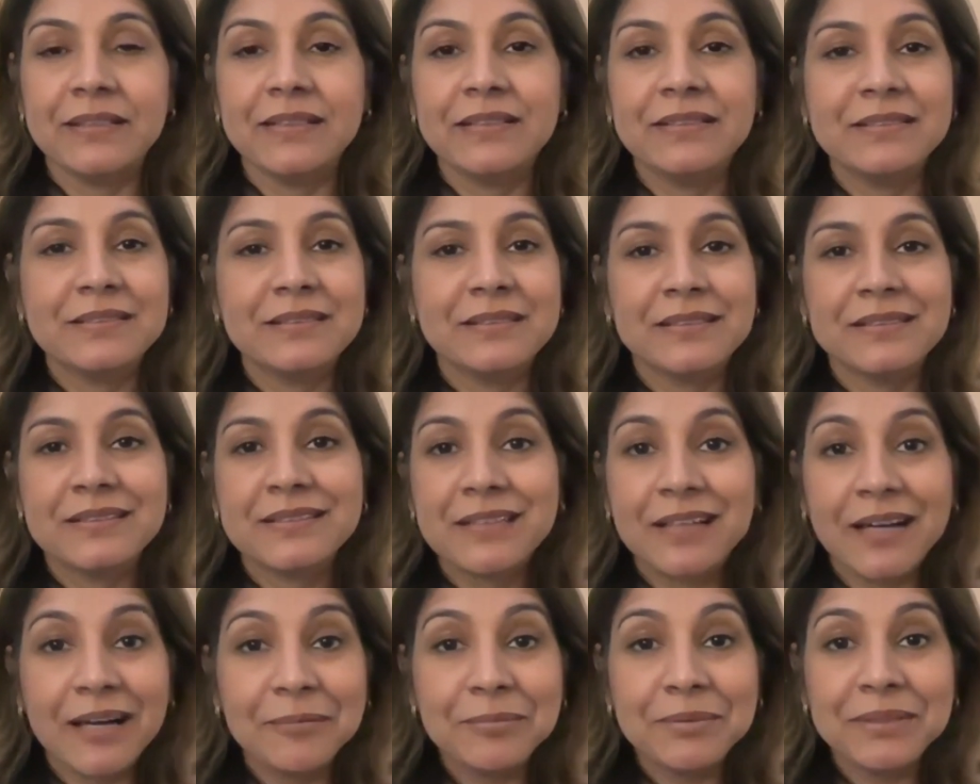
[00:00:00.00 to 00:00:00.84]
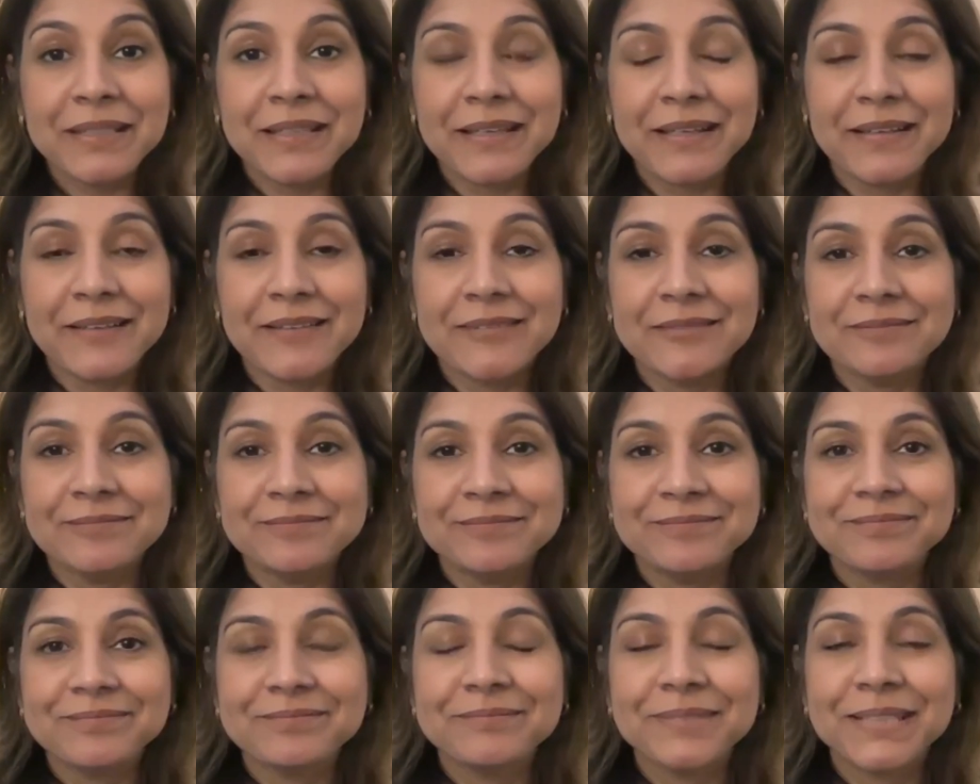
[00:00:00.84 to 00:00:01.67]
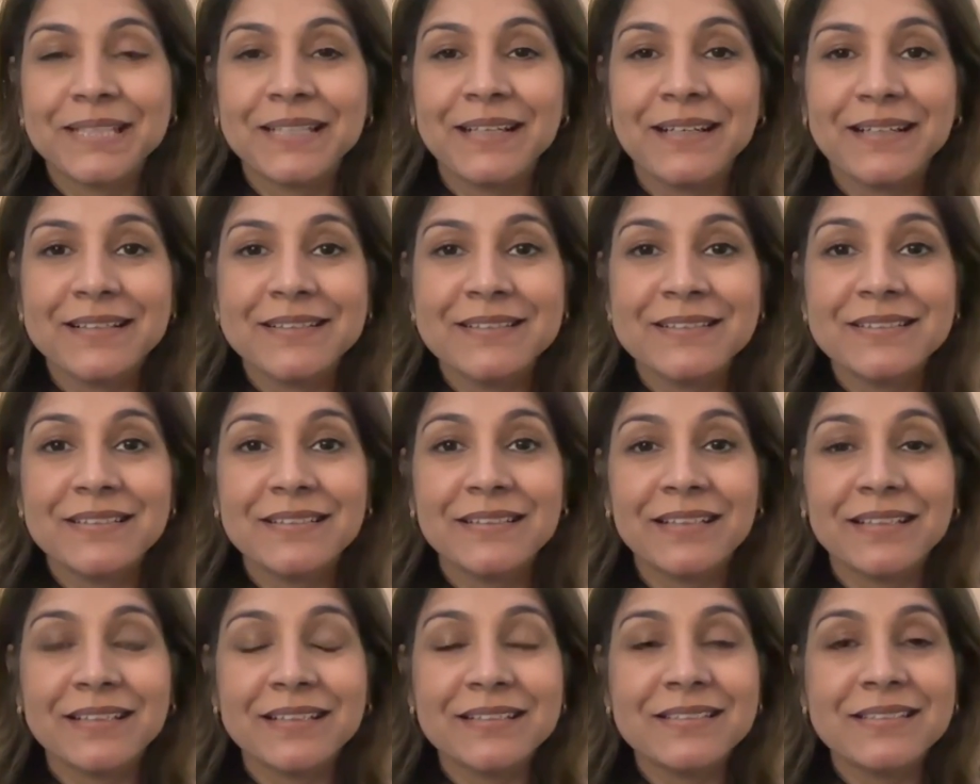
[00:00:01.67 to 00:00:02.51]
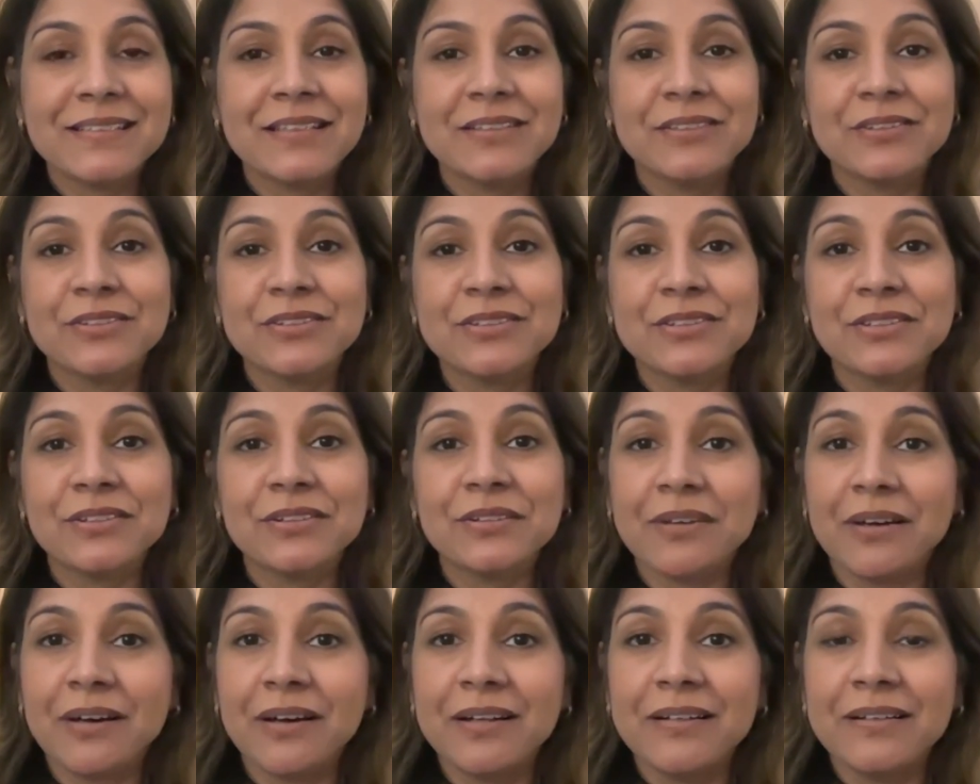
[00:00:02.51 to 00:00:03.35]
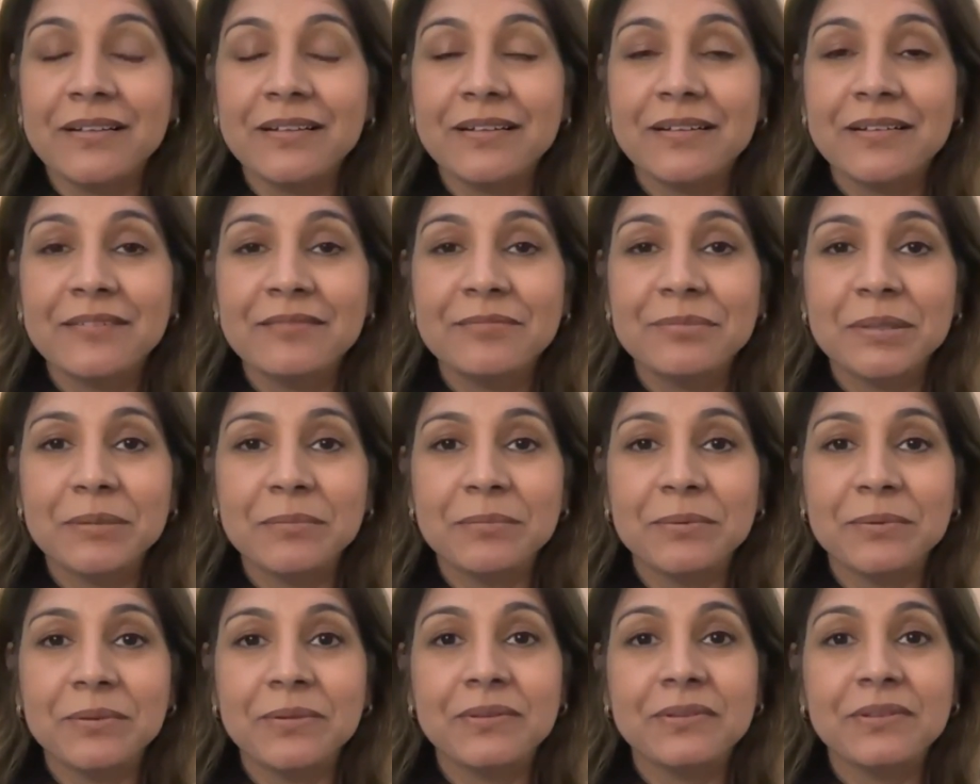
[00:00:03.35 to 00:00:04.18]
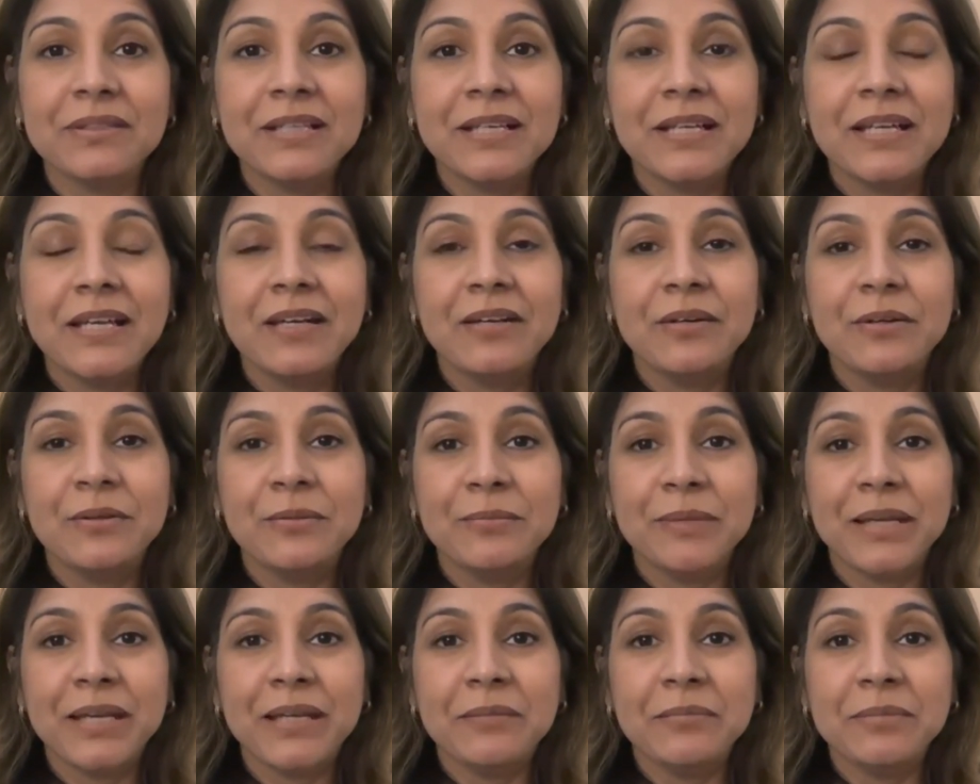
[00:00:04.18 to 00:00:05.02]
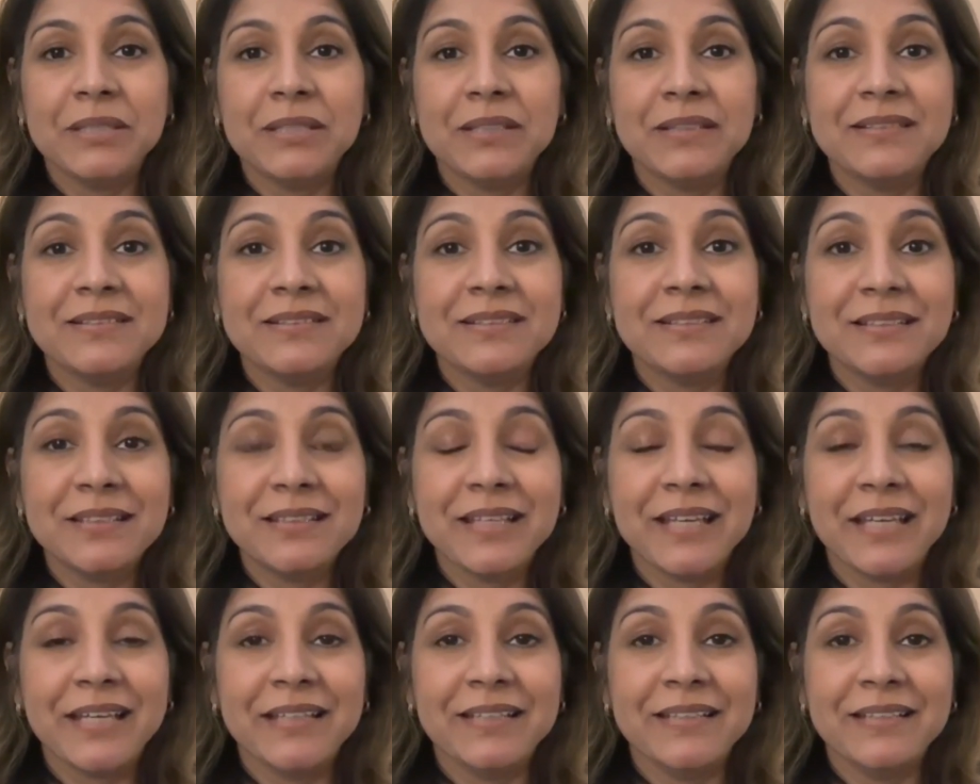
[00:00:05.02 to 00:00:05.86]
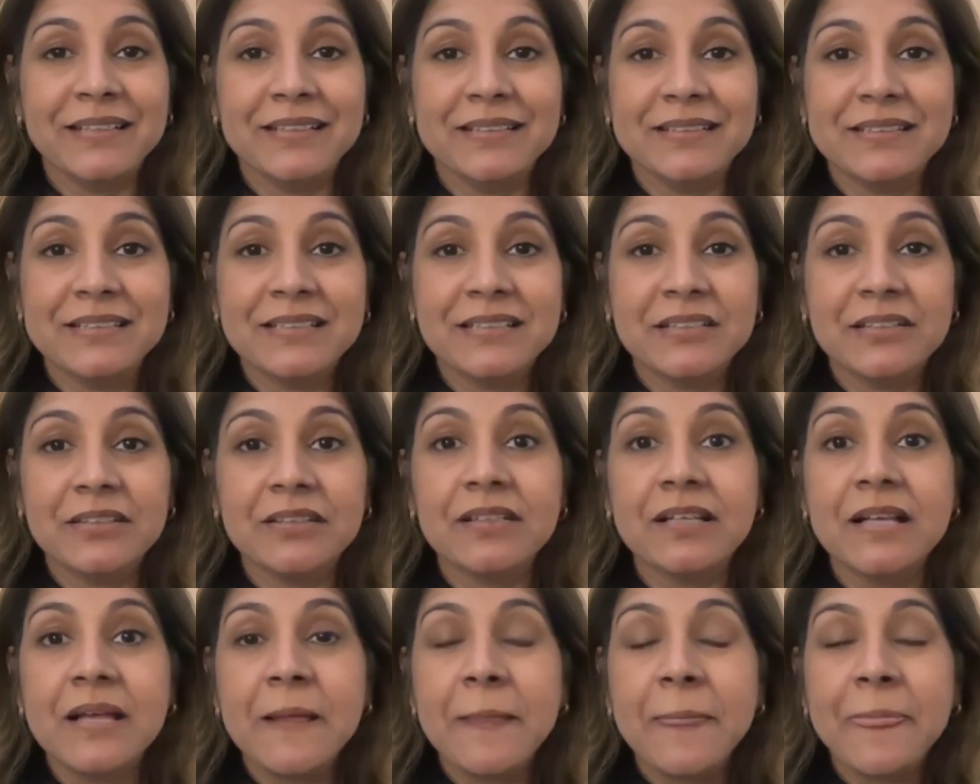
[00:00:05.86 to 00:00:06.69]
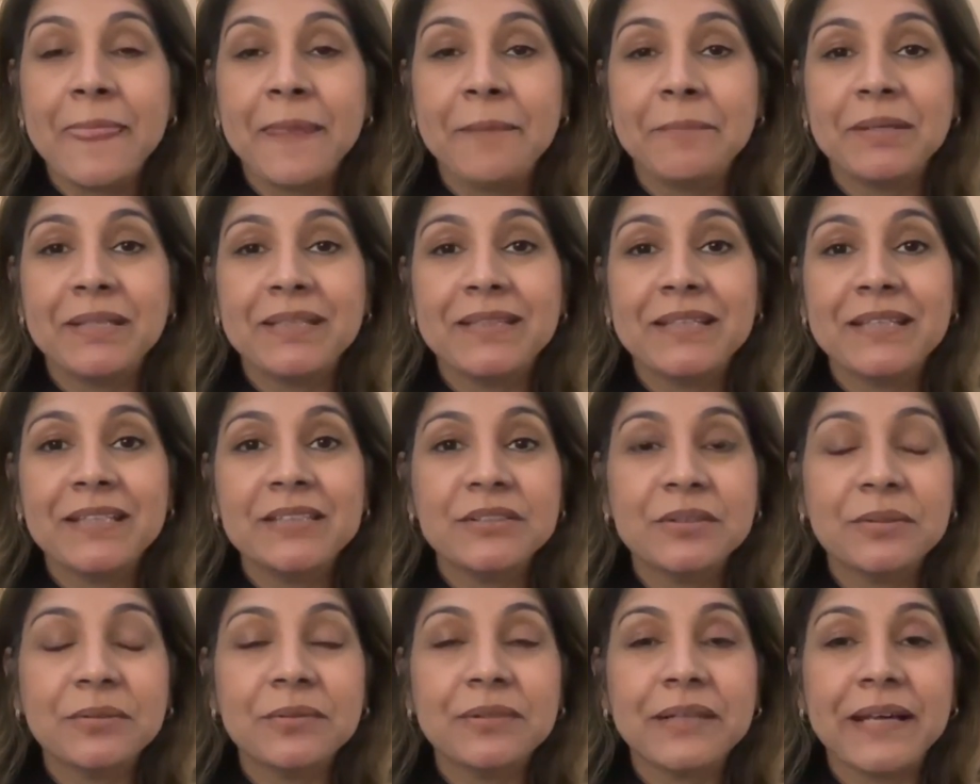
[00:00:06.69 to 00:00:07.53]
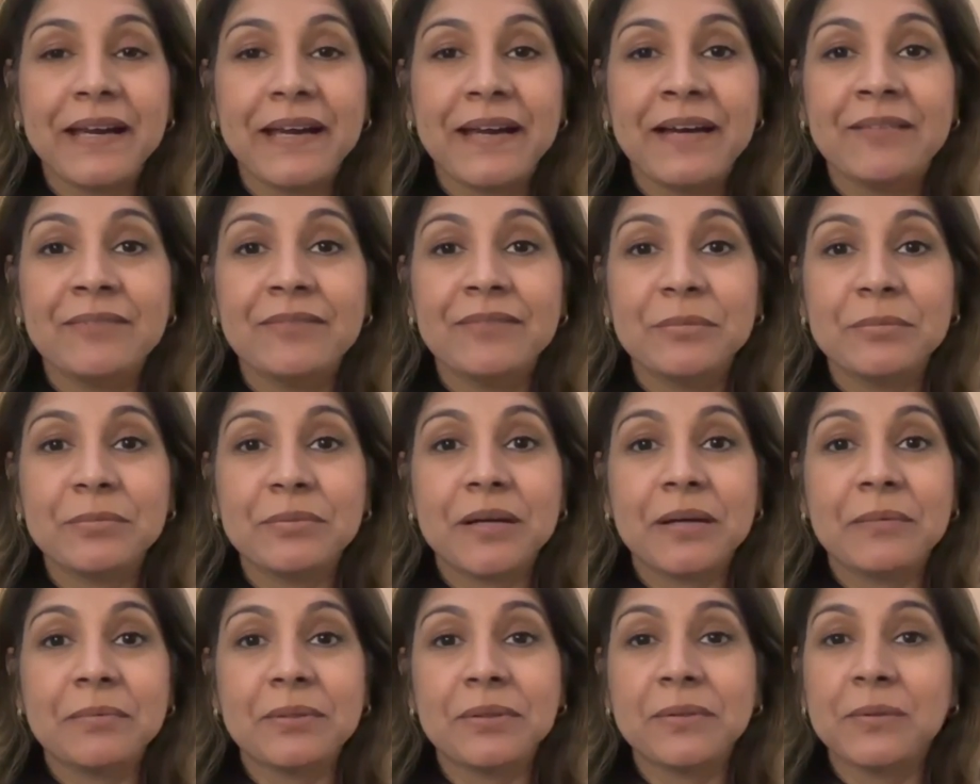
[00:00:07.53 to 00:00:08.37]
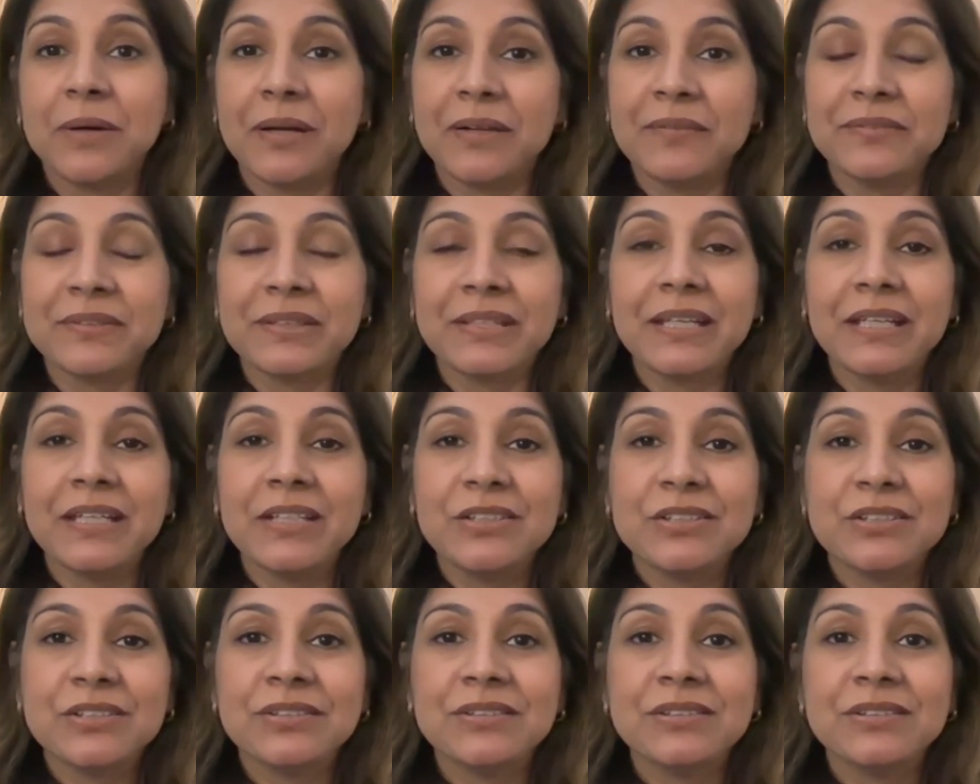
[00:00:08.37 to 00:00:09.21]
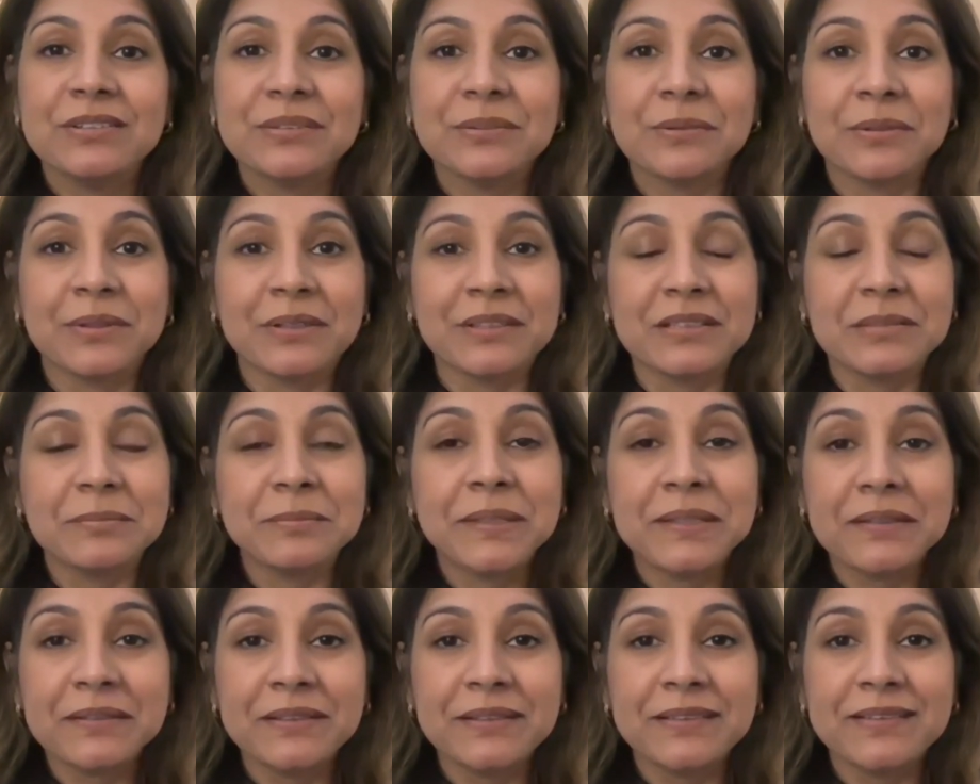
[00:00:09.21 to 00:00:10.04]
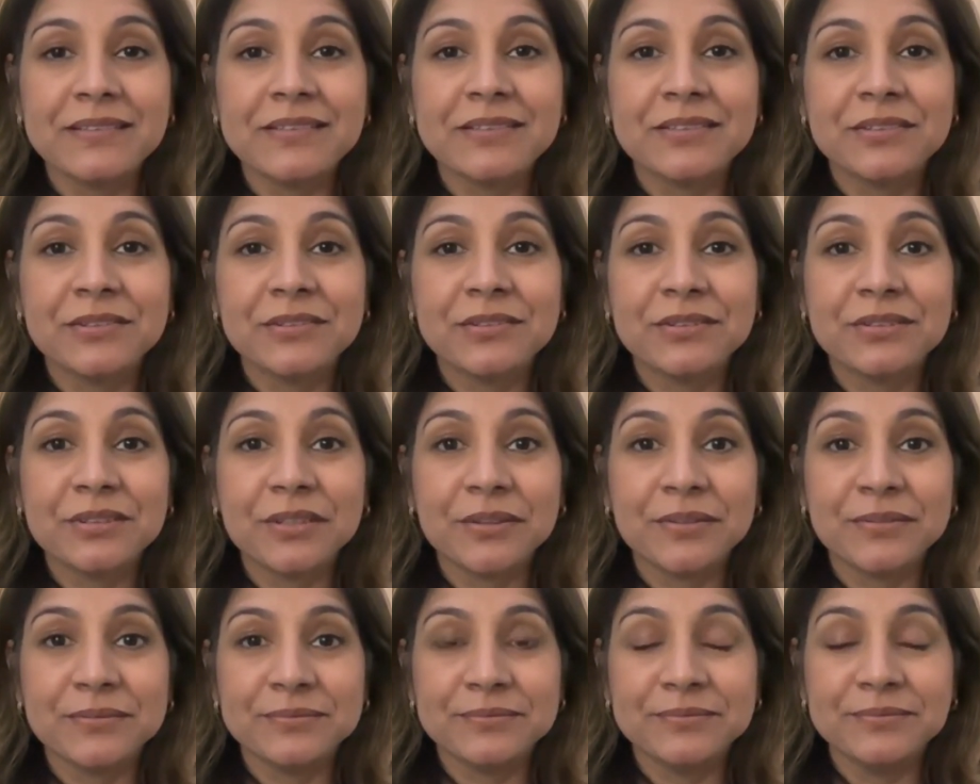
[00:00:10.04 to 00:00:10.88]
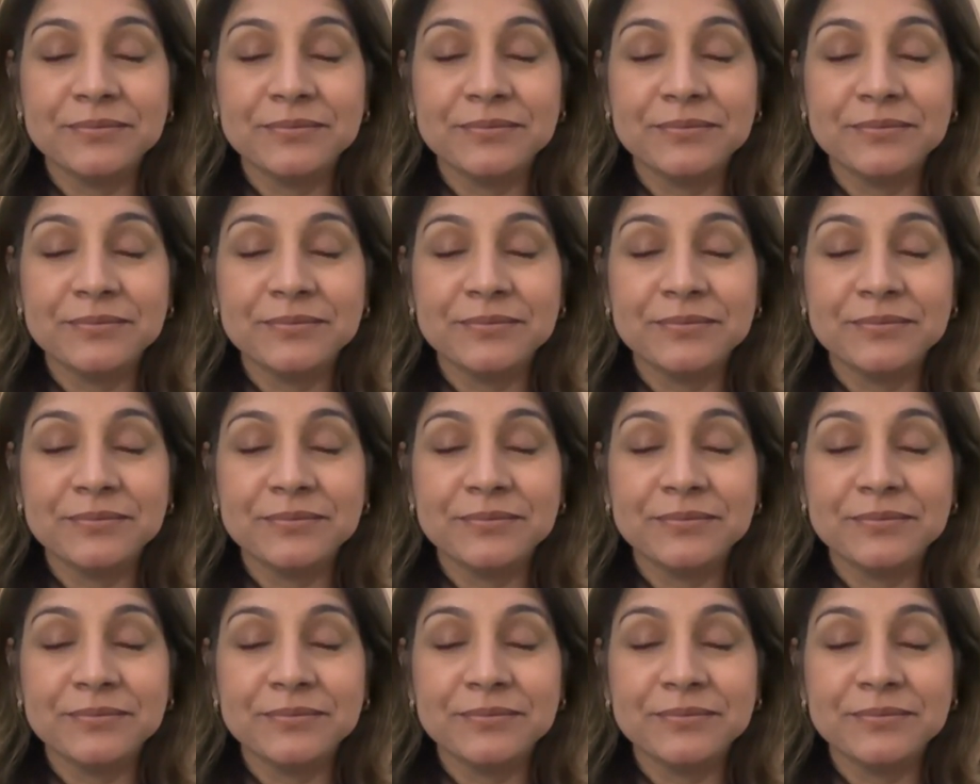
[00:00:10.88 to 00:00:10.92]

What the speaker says: It's complicated because, like I said, there's a lot of people who may be syndicating a deal, but they don't have the proper qualifications or experience to do so.